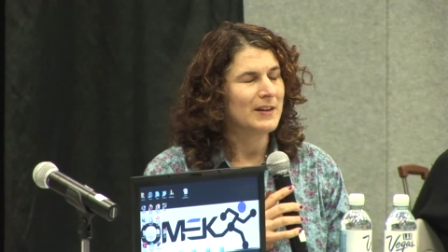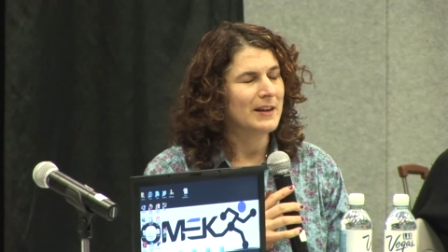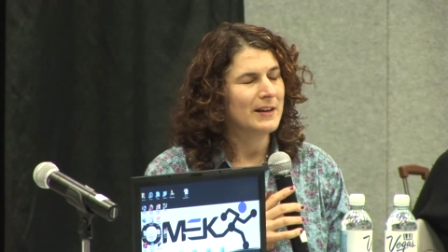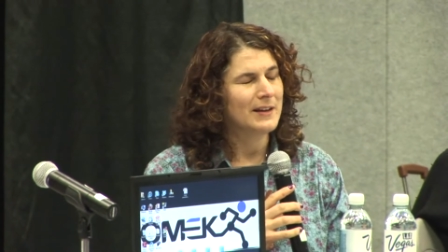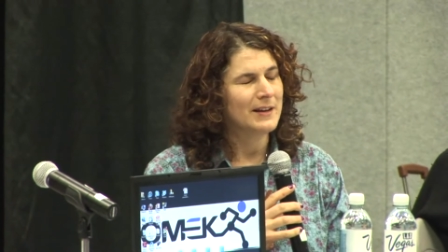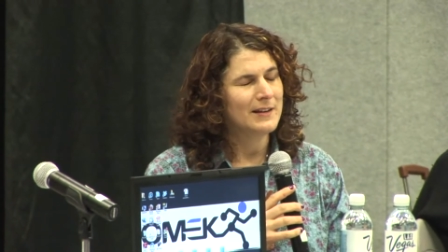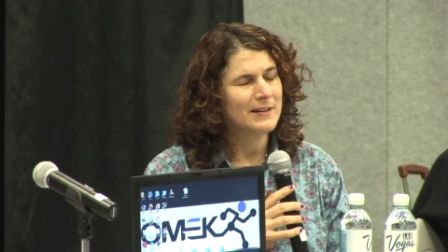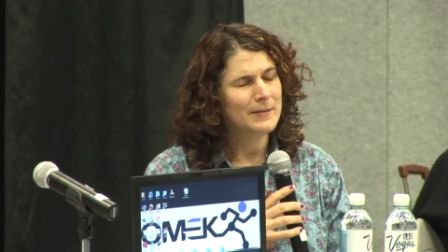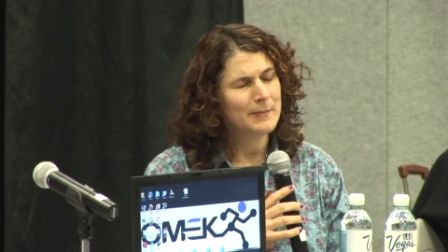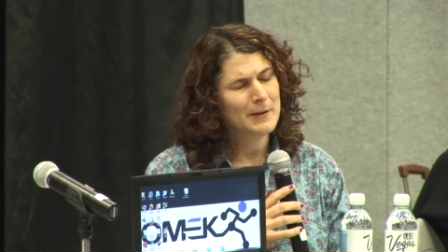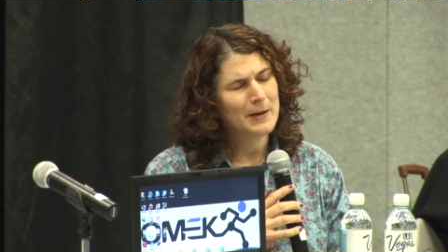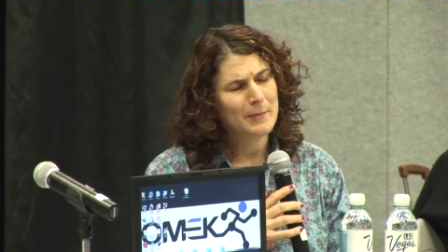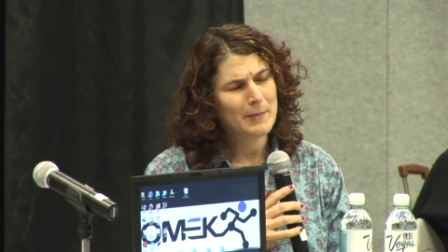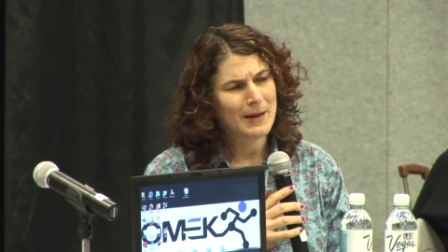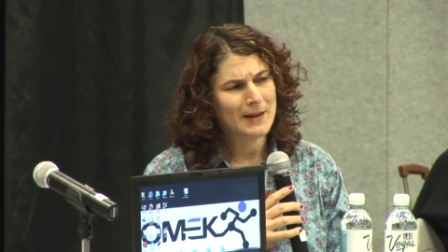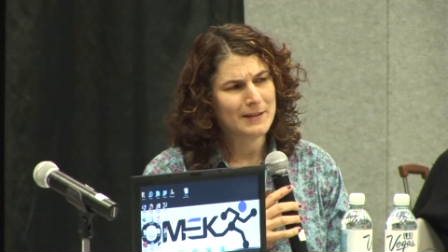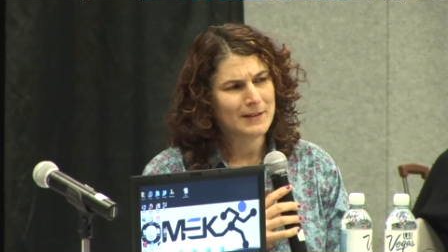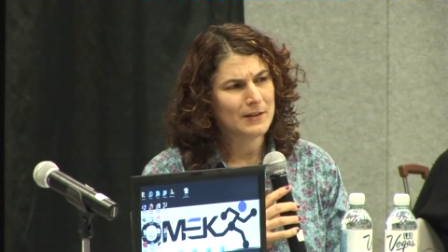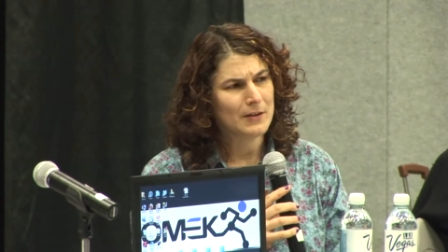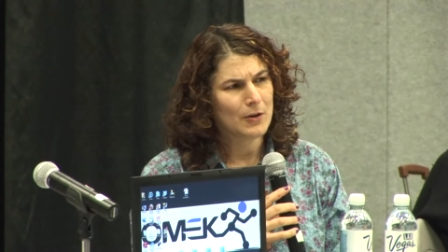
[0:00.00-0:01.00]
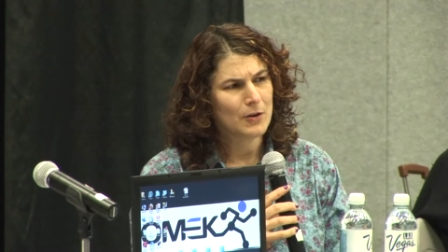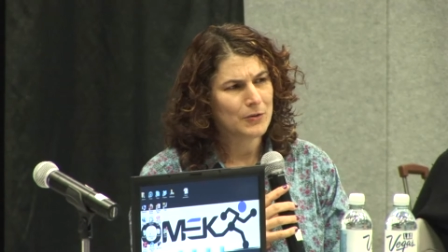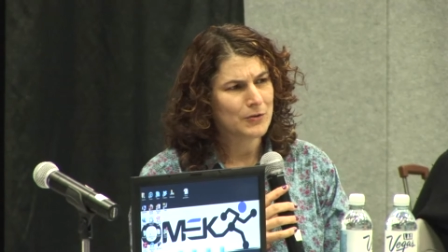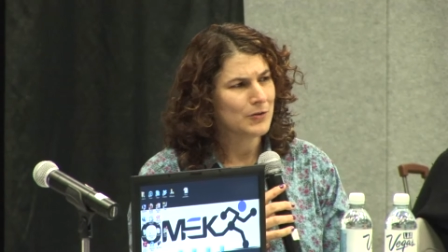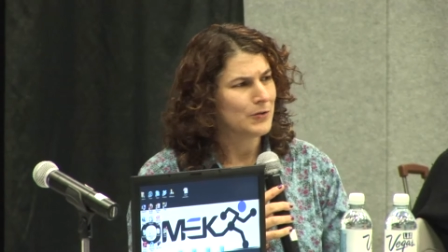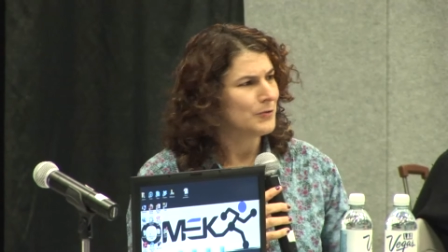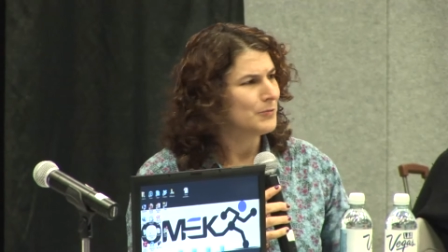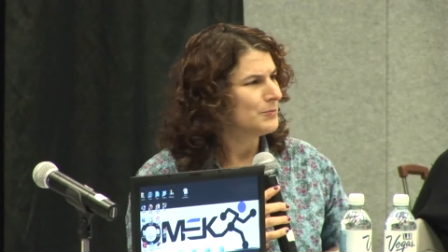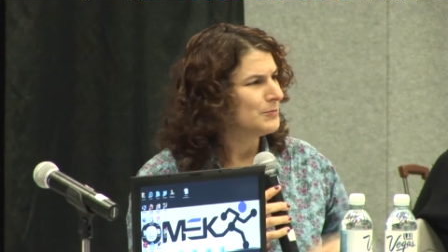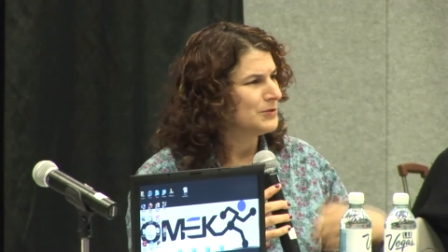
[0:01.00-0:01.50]
And it's been amazing
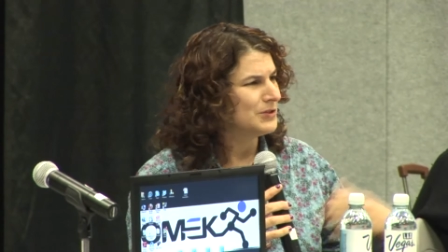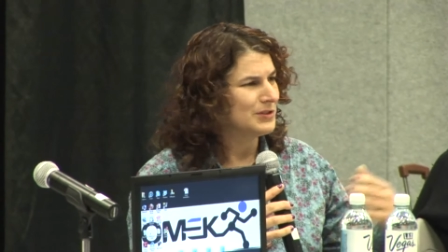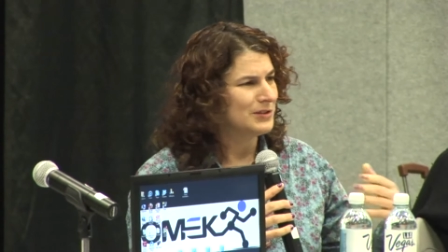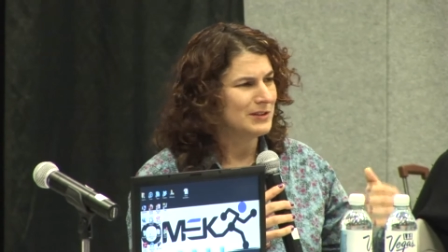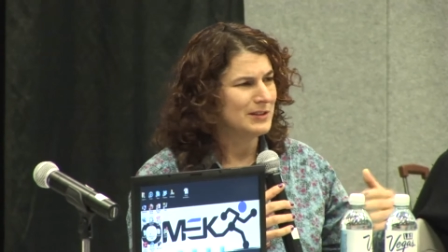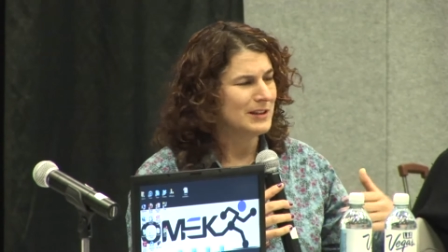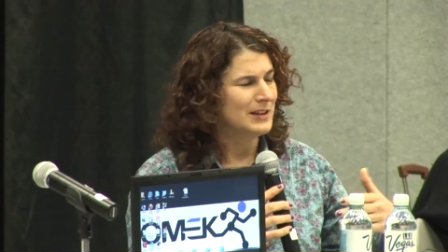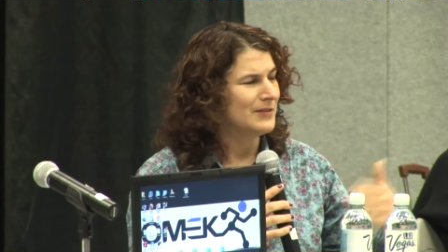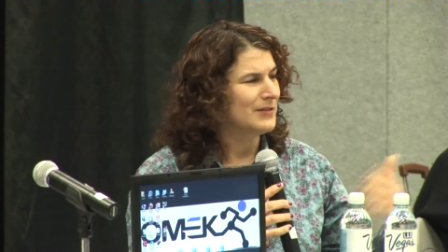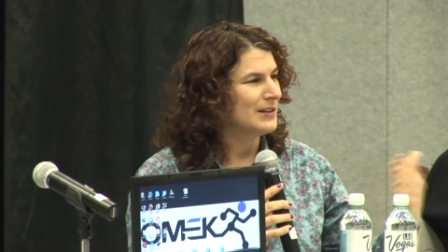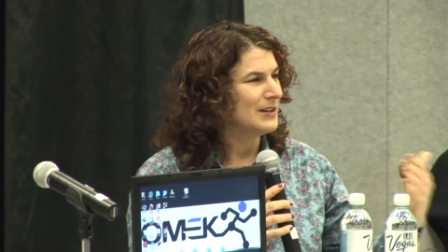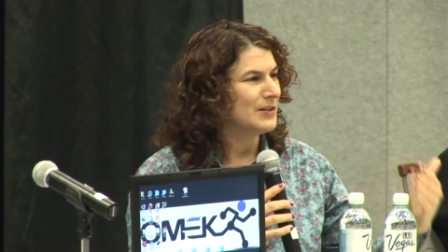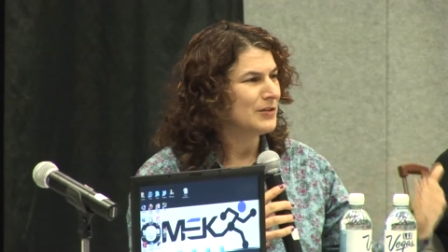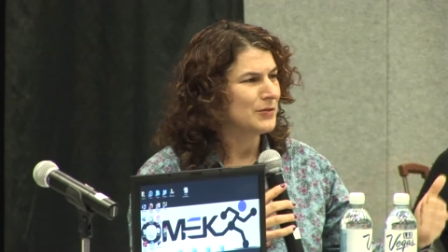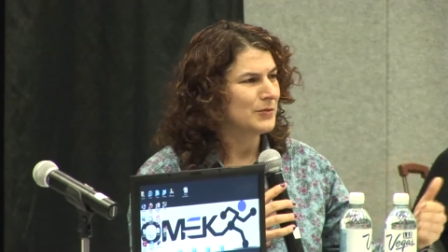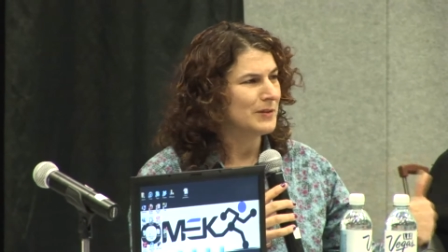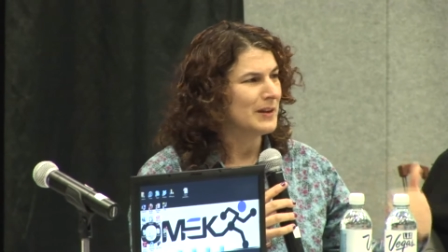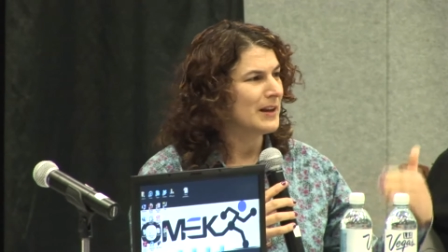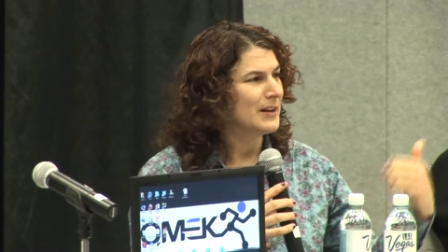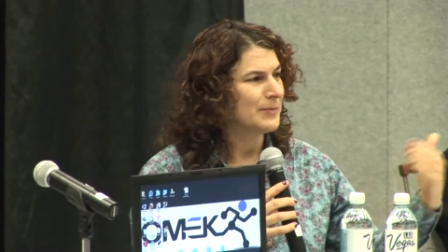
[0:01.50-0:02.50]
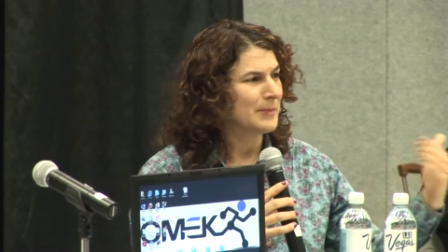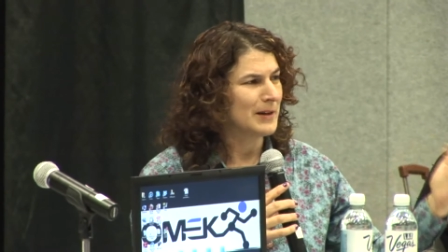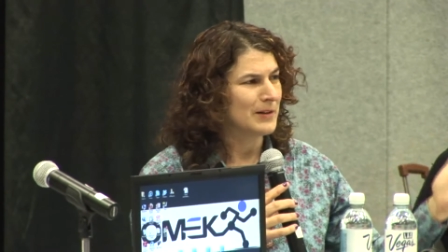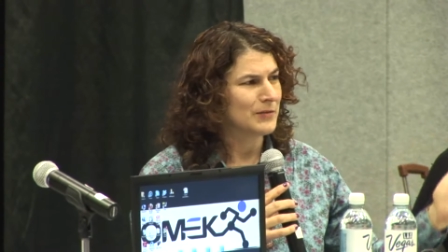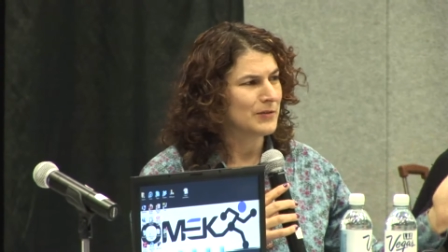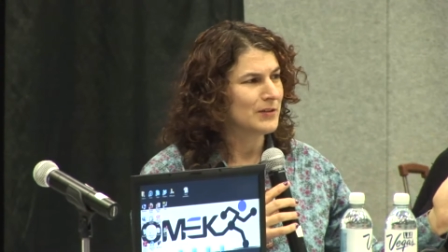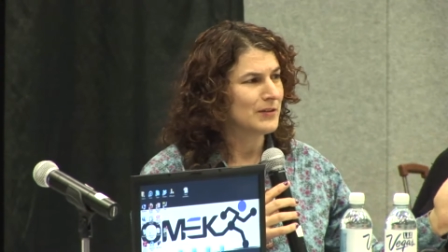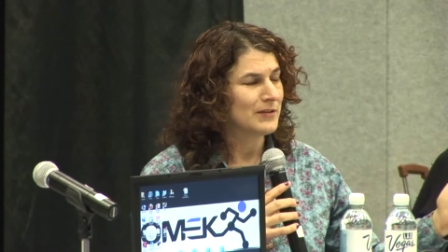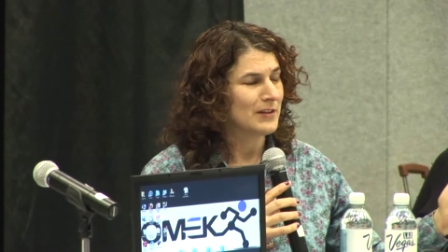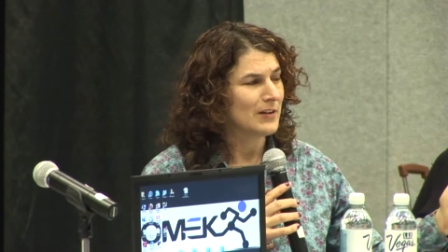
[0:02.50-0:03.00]
also, just even these 3 days, but
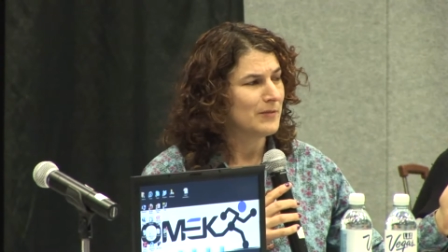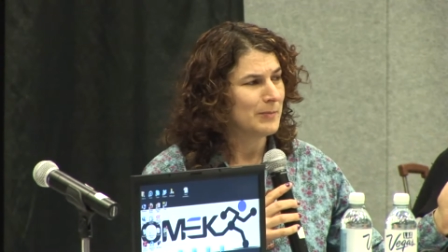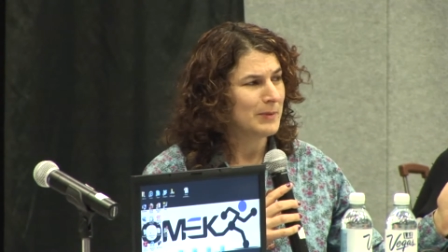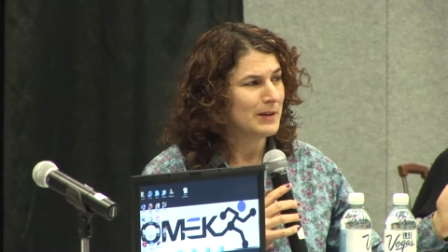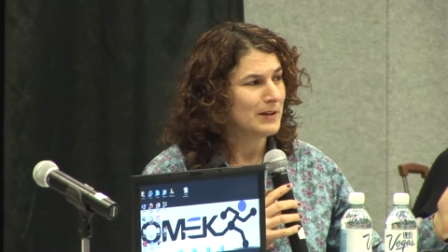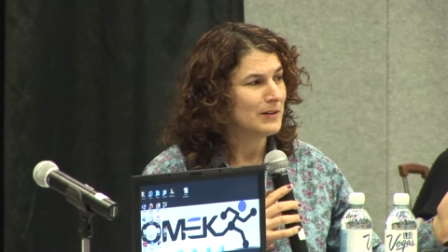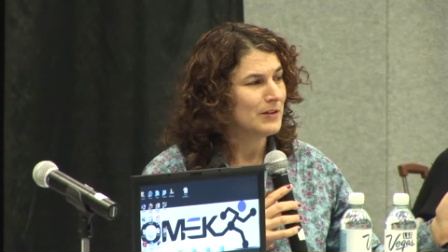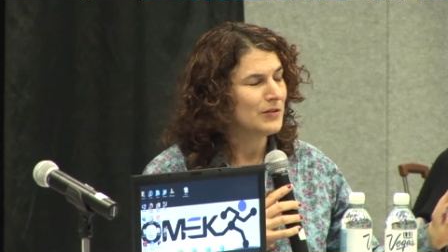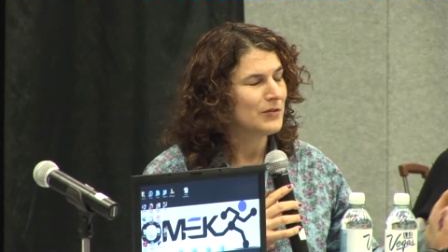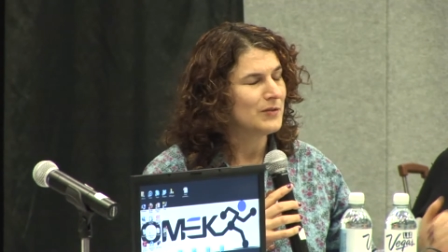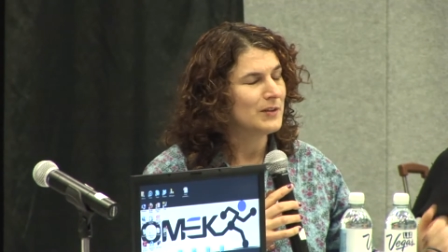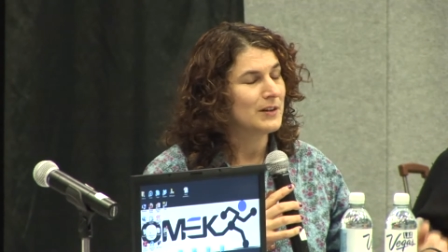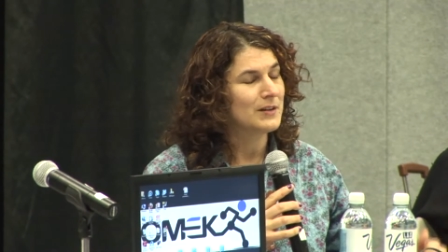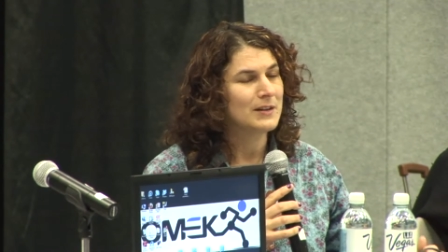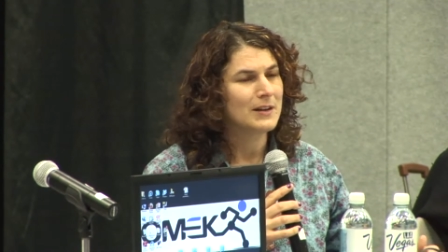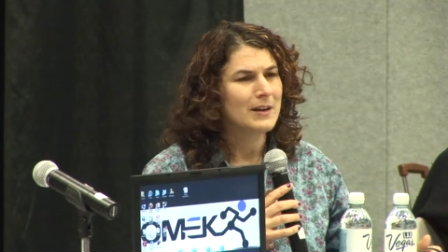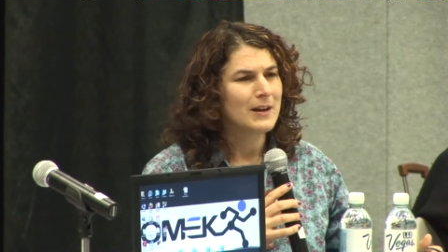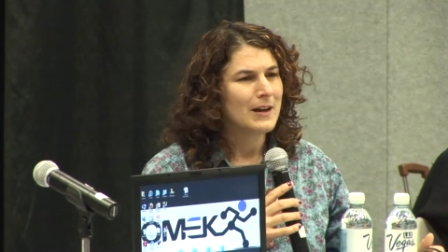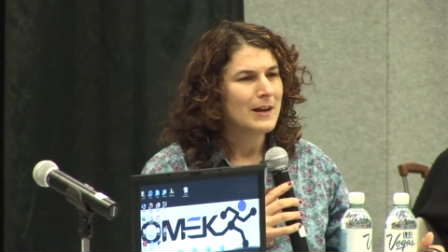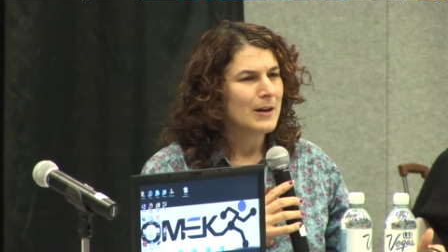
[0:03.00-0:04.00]
ever since I've been in this field,